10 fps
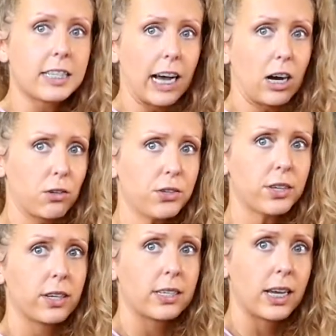down
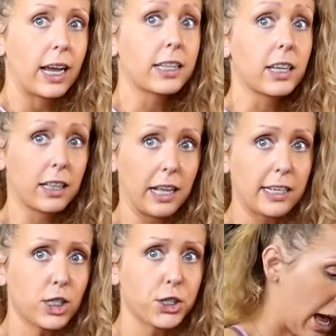and
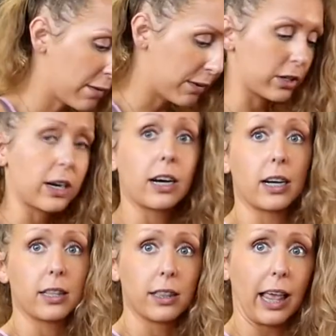clench. Have
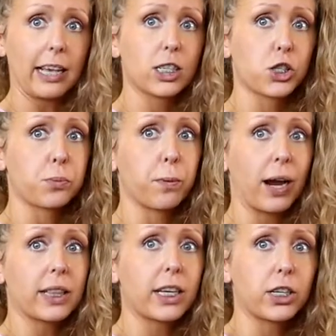your legs
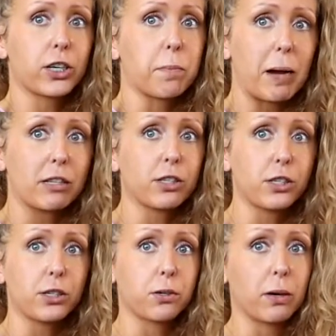spread like you're about to
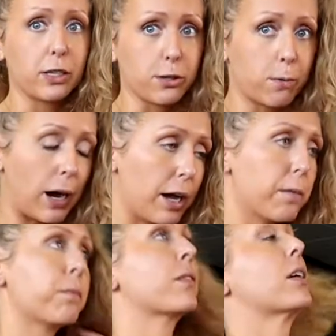do a
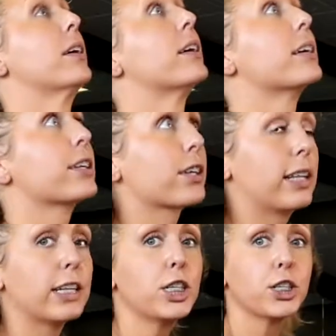squat. You're
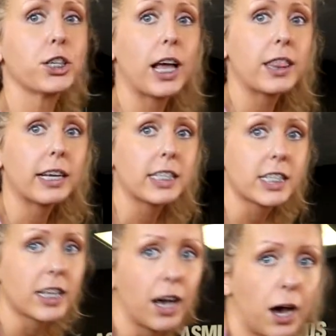clenched, and then
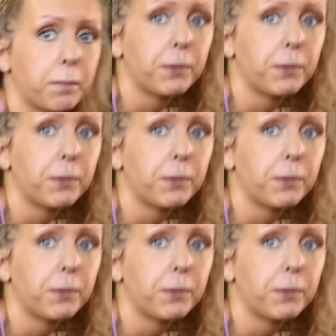sit up